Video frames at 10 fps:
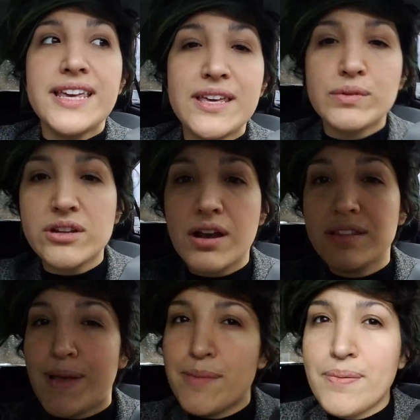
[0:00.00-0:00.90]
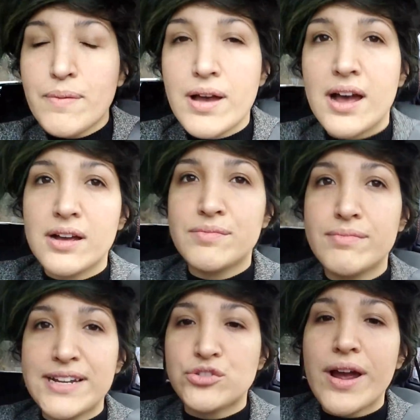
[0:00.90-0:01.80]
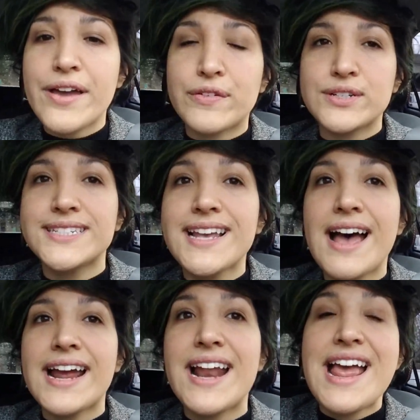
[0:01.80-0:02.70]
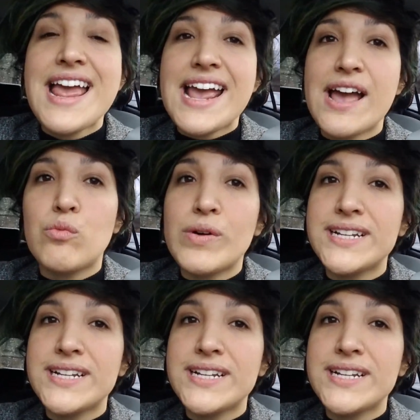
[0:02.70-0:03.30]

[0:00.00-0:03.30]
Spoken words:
He was on my driver's side, and